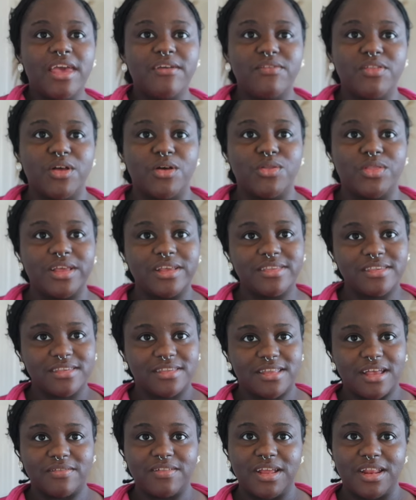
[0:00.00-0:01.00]
even though this
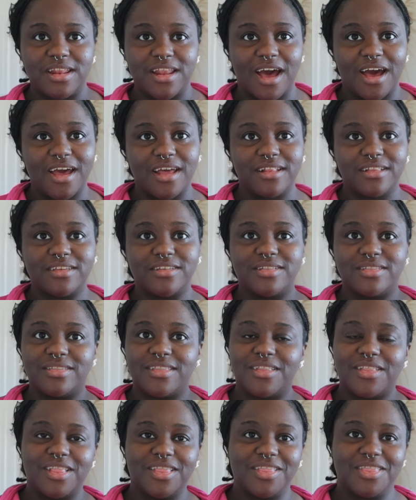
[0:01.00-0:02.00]
is definitely not
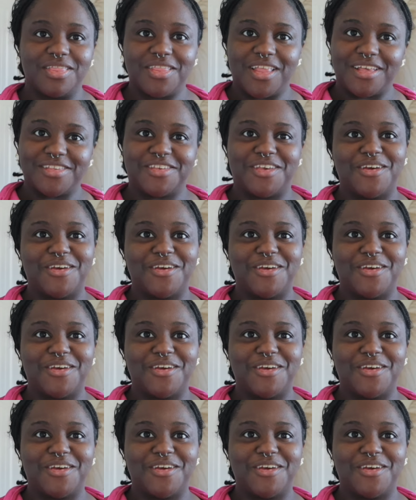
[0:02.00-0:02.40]
as